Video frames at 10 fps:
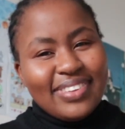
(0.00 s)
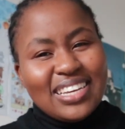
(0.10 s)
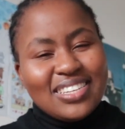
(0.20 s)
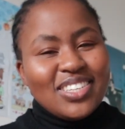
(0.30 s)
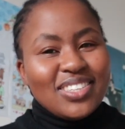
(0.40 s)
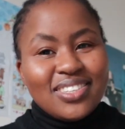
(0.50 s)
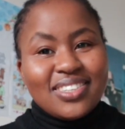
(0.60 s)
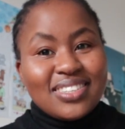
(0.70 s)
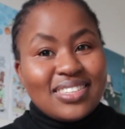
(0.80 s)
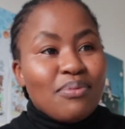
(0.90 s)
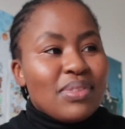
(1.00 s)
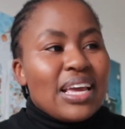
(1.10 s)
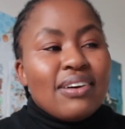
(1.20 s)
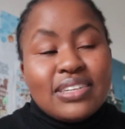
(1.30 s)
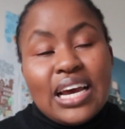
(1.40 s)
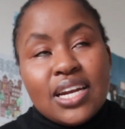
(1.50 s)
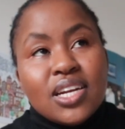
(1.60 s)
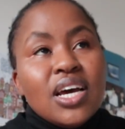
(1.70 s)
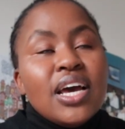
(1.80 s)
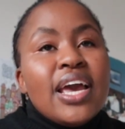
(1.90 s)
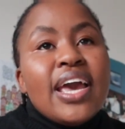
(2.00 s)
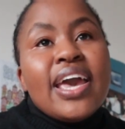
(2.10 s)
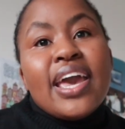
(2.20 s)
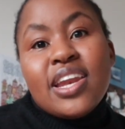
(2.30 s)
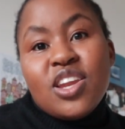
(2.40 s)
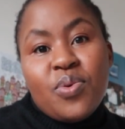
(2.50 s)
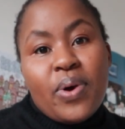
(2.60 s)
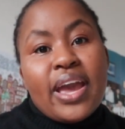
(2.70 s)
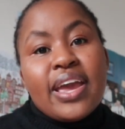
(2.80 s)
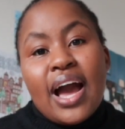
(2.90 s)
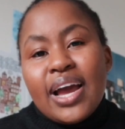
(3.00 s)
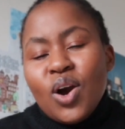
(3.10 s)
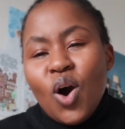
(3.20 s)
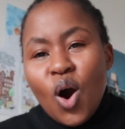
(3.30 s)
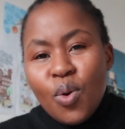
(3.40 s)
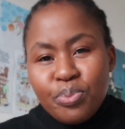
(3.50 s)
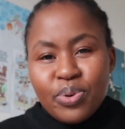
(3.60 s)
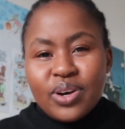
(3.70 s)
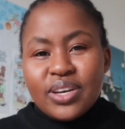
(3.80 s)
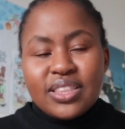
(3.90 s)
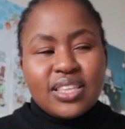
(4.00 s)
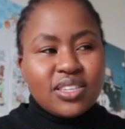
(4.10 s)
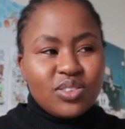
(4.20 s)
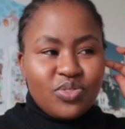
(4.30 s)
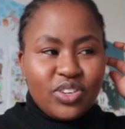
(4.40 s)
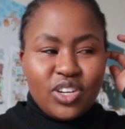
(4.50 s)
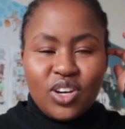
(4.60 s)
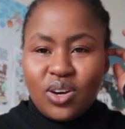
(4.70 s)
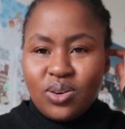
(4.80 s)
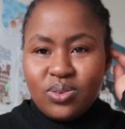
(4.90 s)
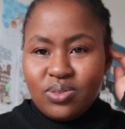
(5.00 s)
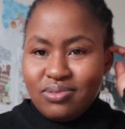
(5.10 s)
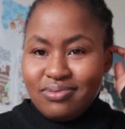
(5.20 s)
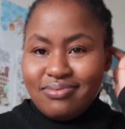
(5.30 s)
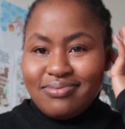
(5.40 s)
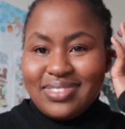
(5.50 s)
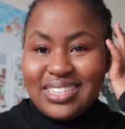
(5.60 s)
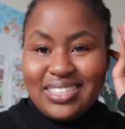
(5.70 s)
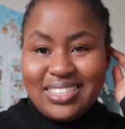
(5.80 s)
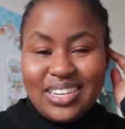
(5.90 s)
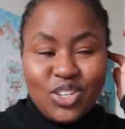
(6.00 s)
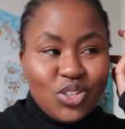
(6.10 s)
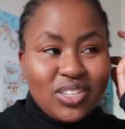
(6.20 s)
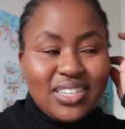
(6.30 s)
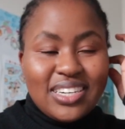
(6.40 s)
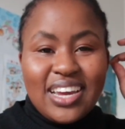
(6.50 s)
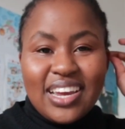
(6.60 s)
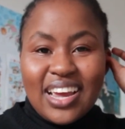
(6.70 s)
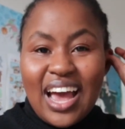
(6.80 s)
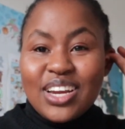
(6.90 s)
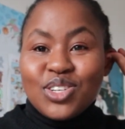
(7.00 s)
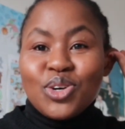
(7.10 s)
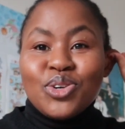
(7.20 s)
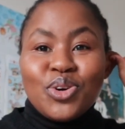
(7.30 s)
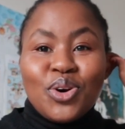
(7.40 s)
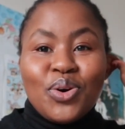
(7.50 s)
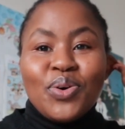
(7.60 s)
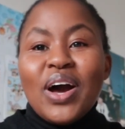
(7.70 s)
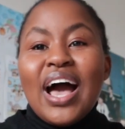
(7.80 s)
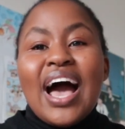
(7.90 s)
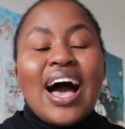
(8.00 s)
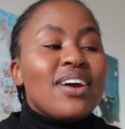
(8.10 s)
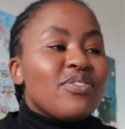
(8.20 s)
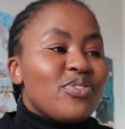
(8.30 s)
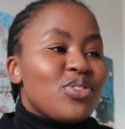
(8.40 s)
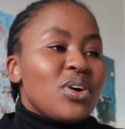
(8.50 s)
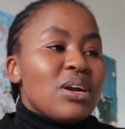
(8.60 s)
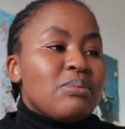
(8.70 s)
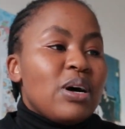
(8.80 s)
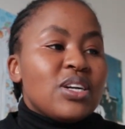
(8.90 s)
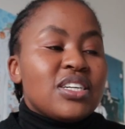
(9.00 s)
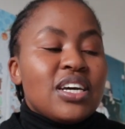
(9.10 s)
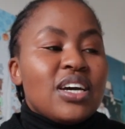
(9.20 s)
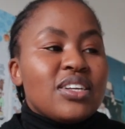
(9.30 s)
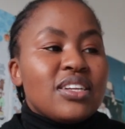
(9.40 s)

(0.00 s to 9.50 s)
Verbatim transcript: it's just something I've done. Anyway, I hope this video is interesting. I don't know, I've thought about